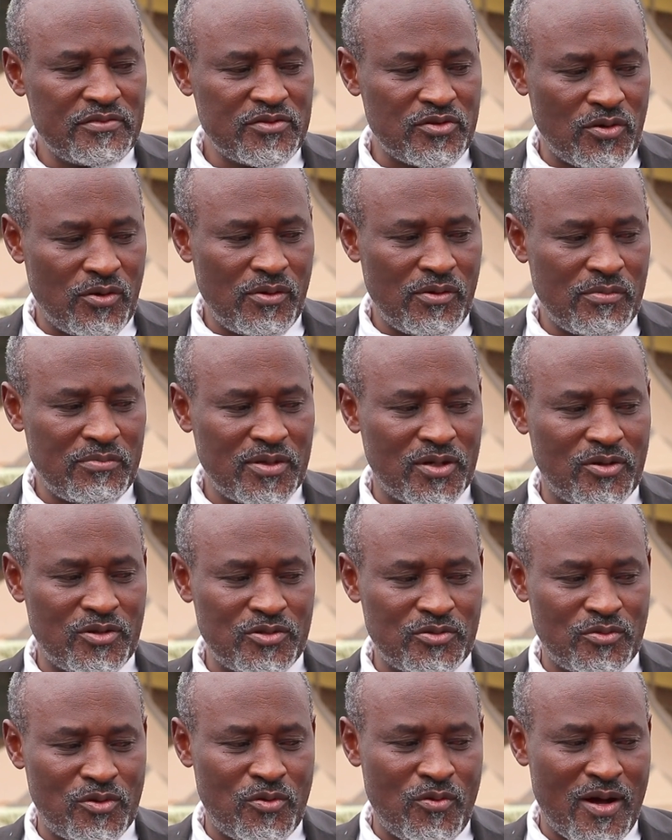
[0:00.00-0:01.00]
so
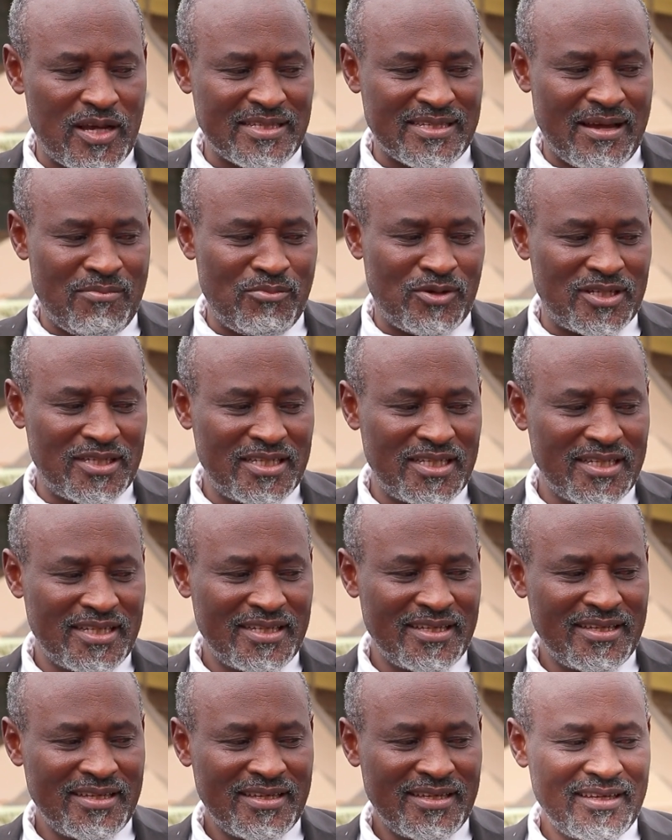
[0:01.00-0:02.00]
because we were summoned.
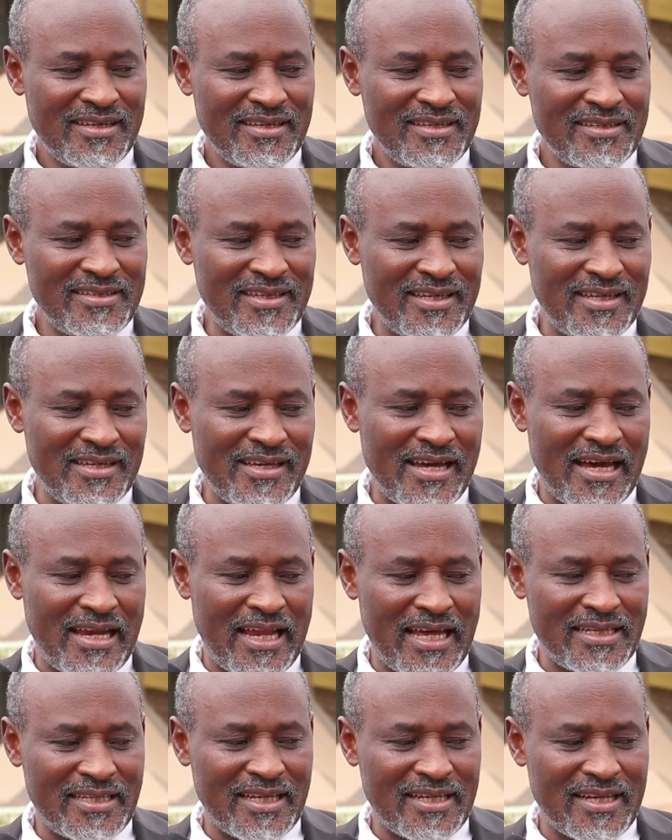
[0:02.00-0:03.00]
They
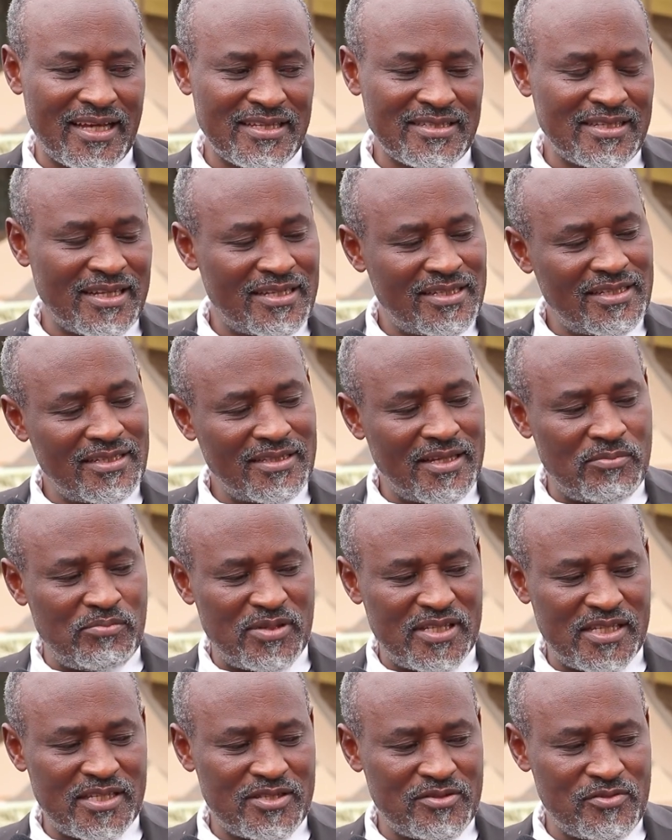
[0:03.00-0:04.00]
alerted us that the
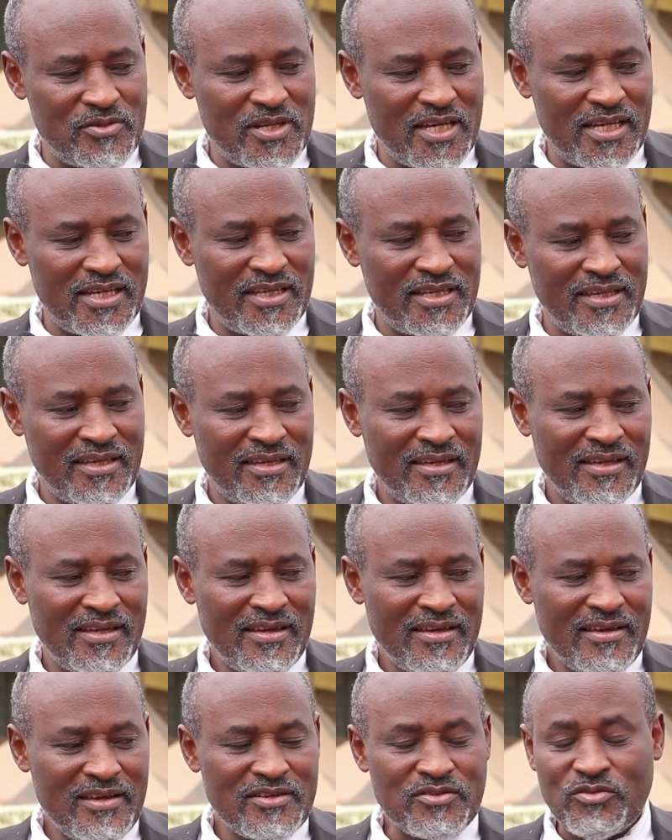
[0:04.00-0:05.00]
police today.
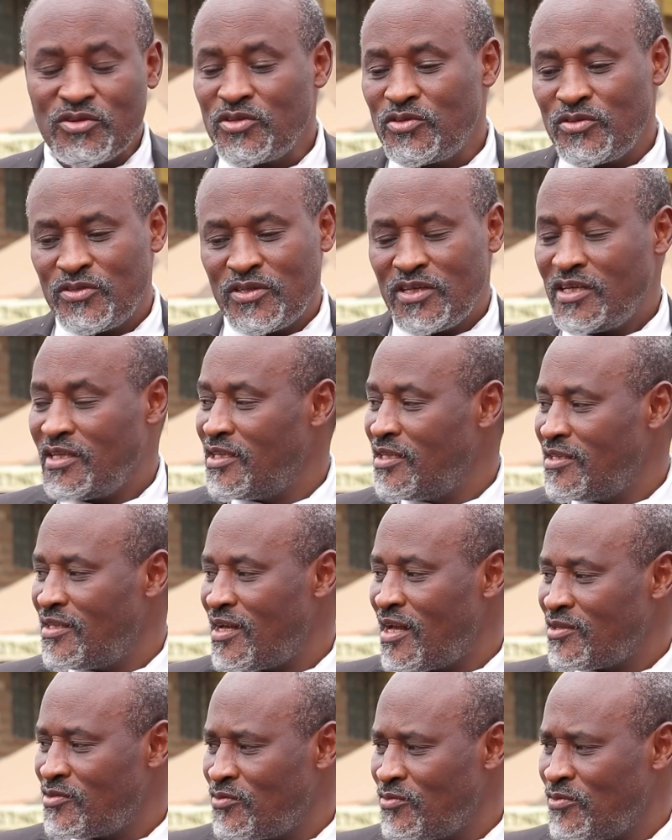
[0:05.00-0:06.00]
So it
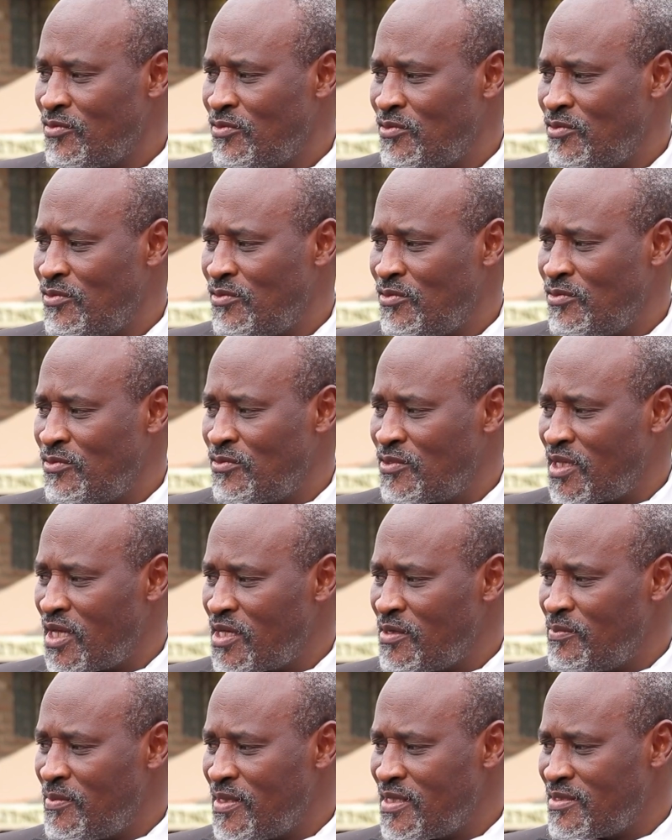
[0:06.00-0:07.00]
has to
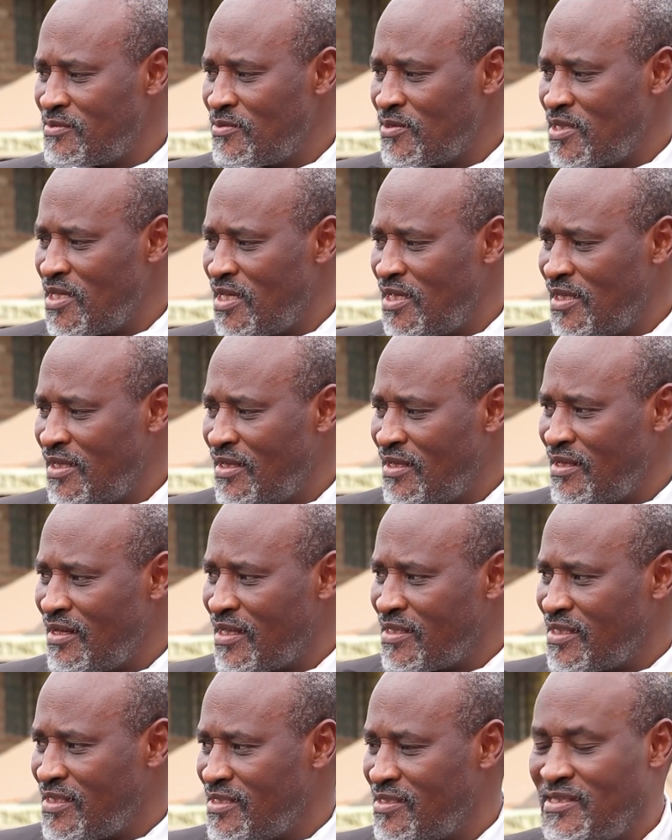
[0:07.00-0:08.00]
take place today,
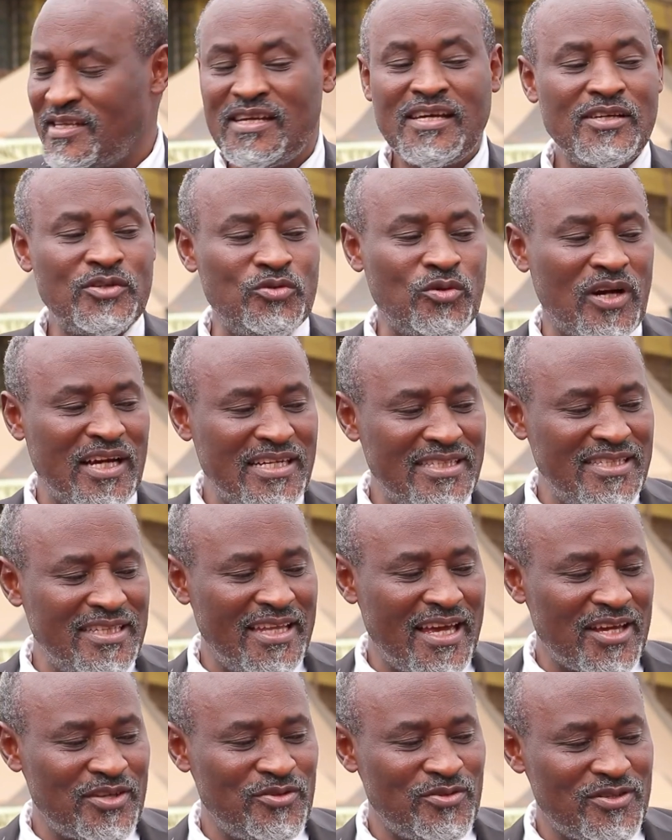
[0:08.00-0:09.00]
at least. You can see
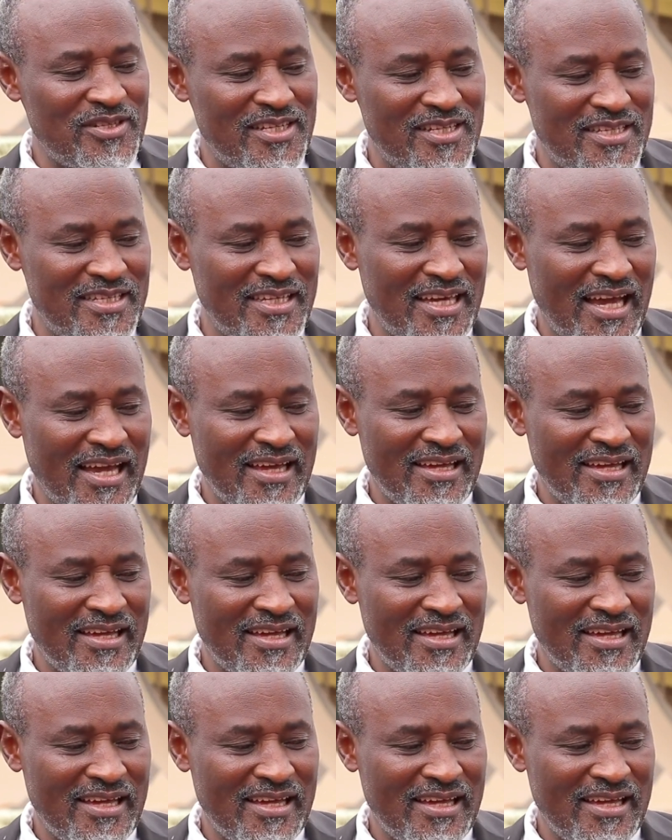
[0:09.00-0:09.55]
the accused is here.